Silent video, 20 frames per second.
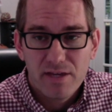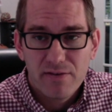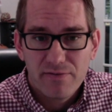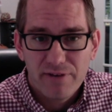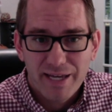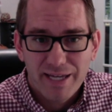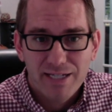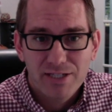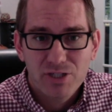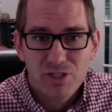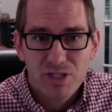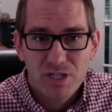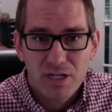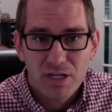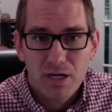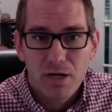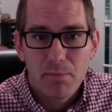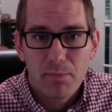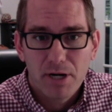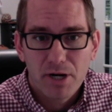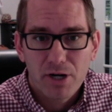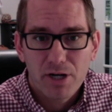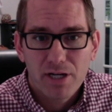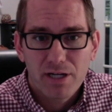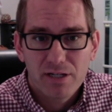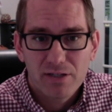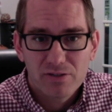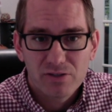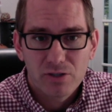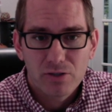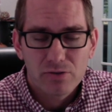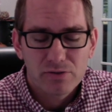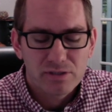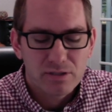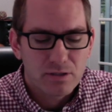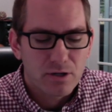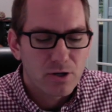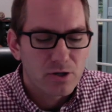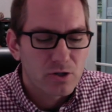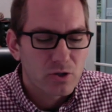vanishing American adult
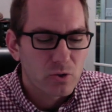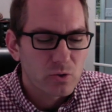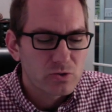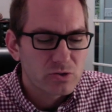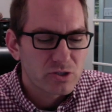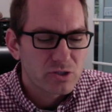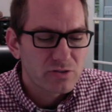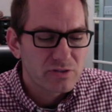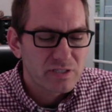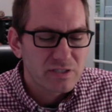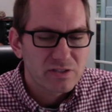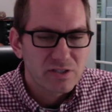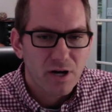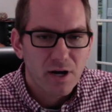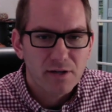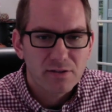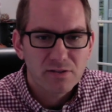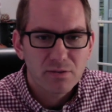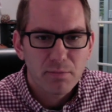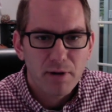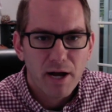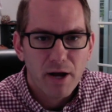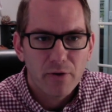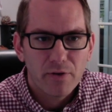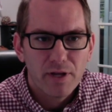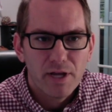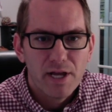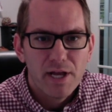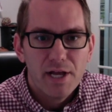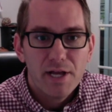in our culture is he talks about